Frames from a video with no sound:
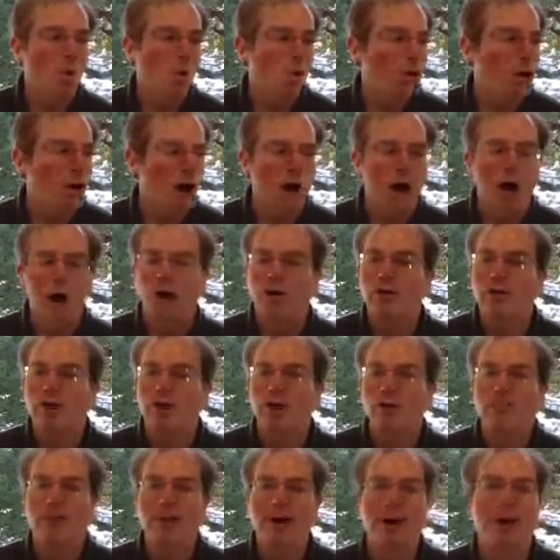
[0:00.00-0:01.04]
When all the
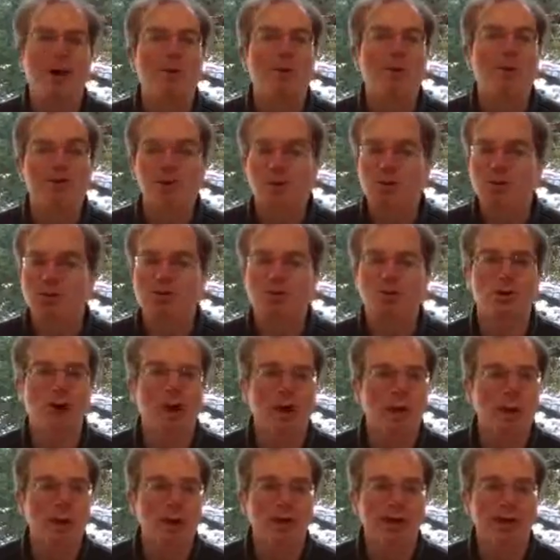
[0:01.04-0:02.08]
other power sources are
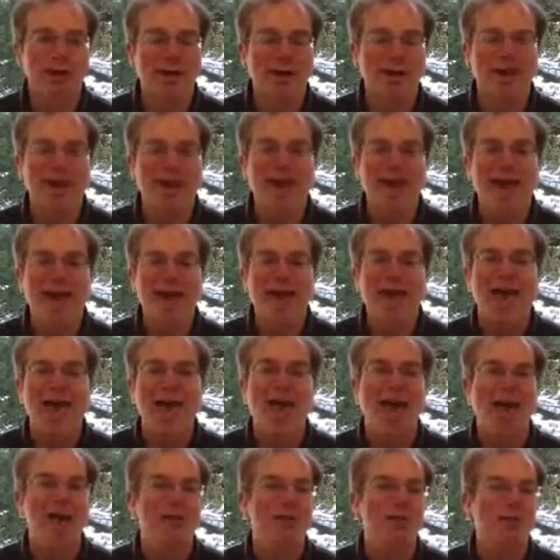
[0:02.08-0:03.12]
going
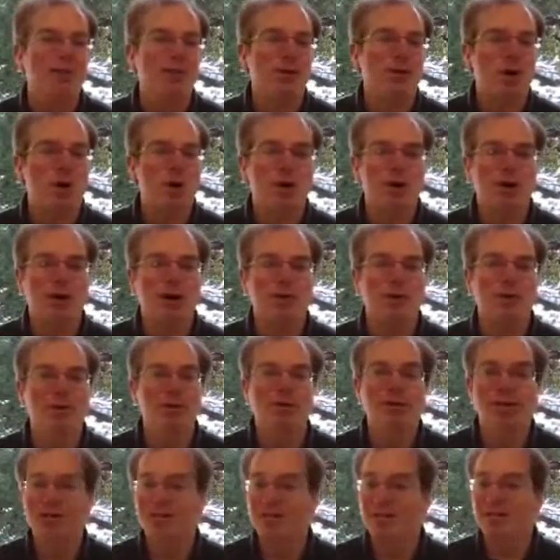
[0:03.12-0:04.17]
and the local
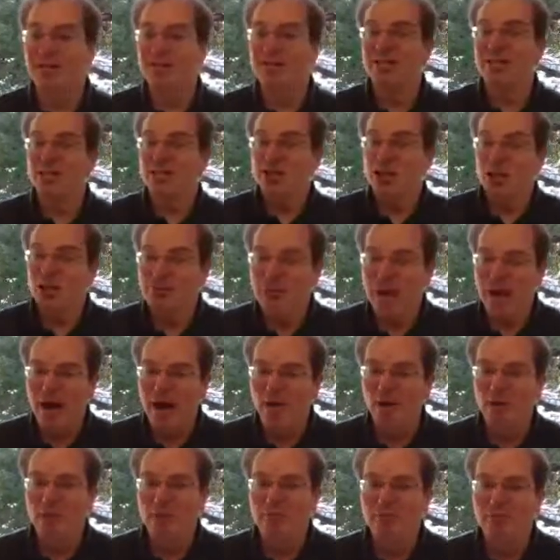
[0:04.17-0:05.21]
community needs additional
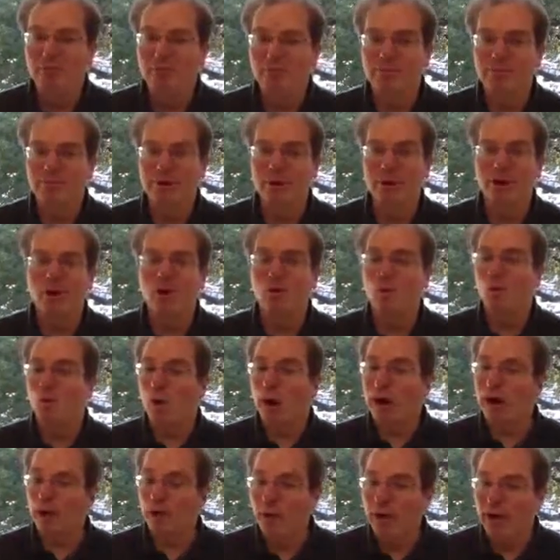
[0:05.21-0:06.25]
power
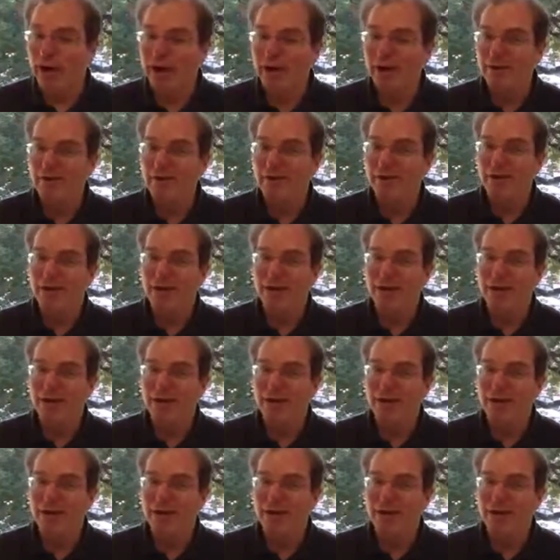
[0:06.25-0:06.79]
right away,